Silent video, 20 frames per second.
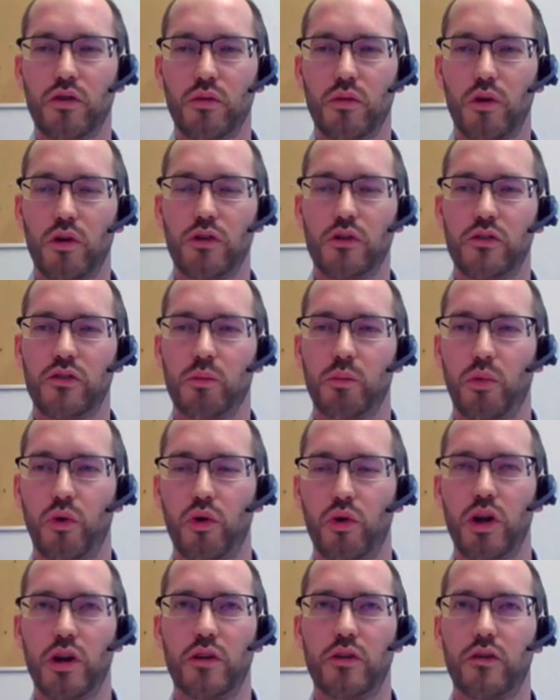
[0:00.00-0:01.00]
if you want
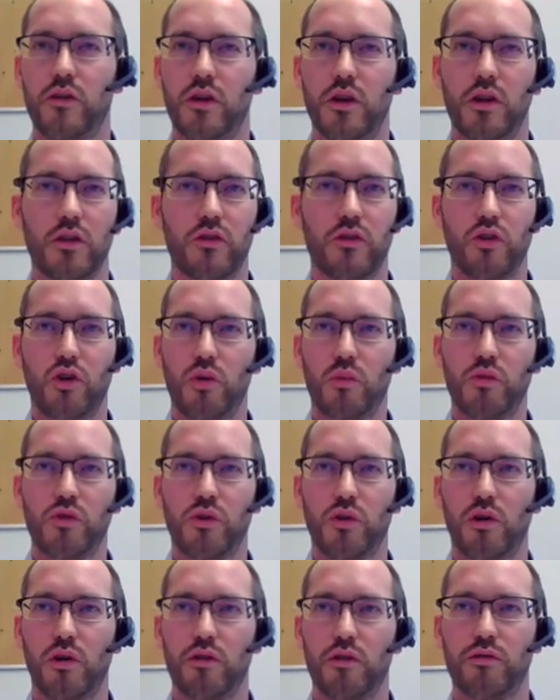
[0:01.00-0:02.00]
support in
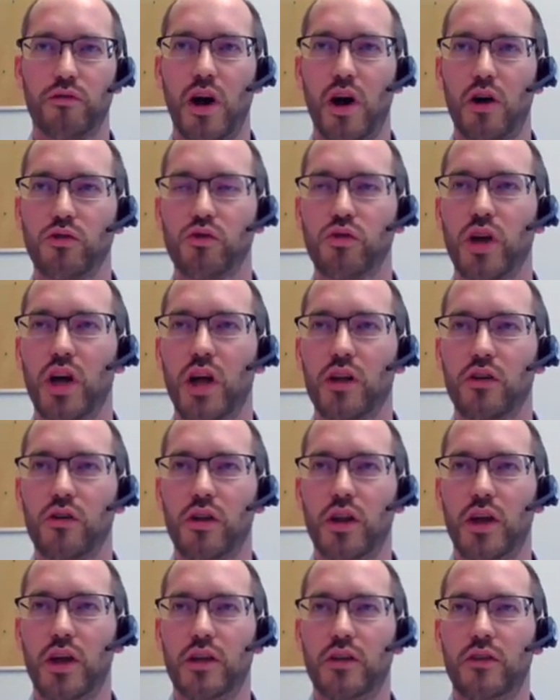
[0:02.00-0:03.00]
terms of how to
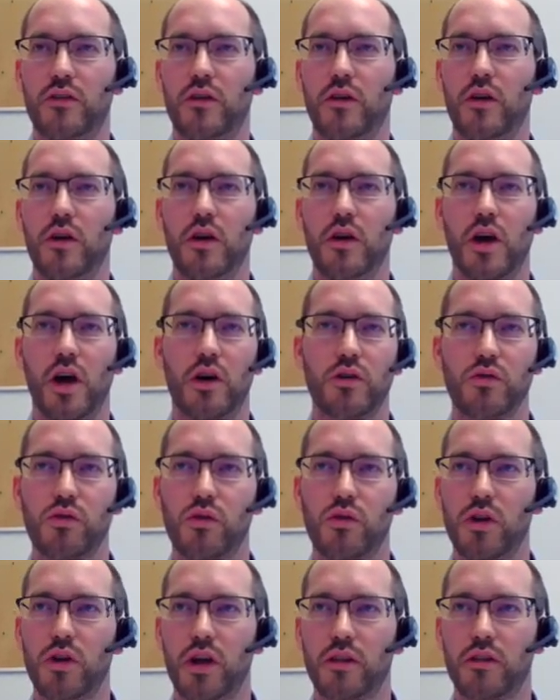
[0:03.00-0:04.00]
calculate, how
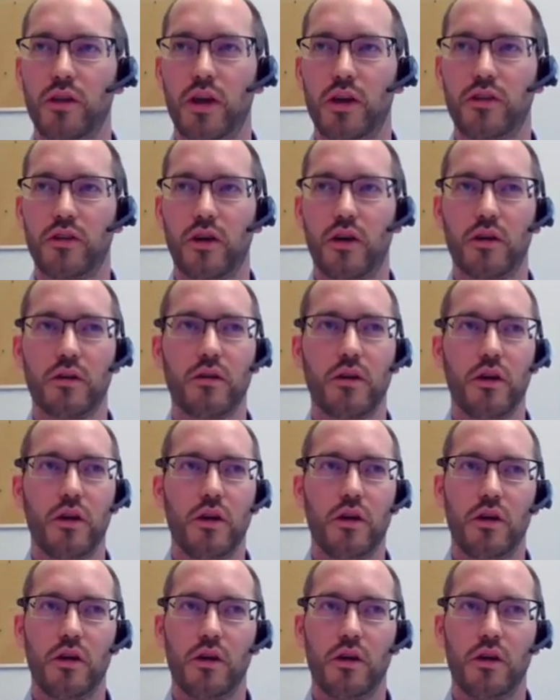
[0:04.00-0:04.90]
to collect data,